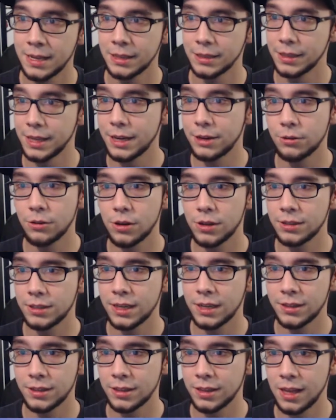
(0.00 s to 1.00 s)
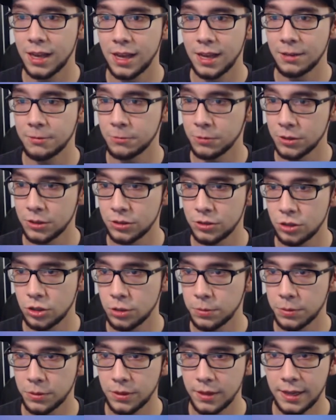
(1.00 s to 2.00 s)
Later on down the line, when it's
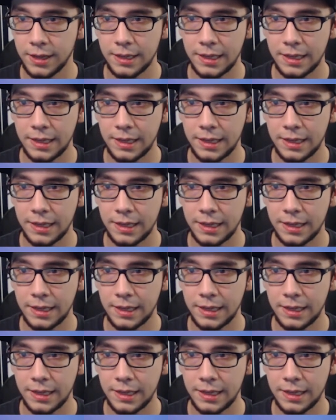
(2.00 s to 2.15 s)
super late